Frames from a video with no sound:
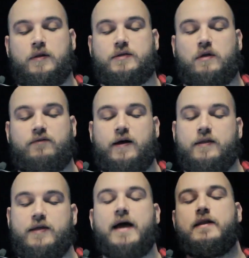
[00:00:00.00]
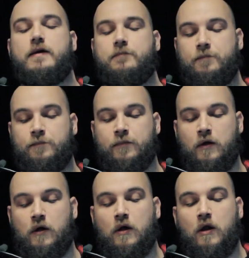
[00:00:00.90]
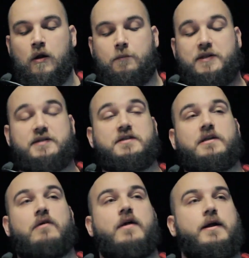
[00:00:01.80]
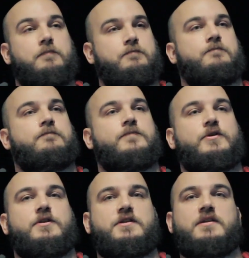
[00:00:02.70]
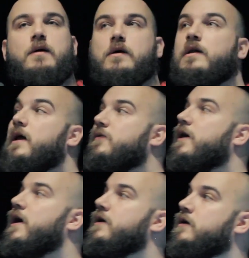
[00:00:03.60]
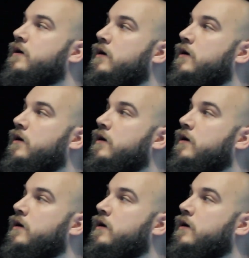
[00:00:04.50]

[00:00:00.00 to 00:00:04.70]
That's all fine and dandy. But this is Cloud9. So this is how a Cloud9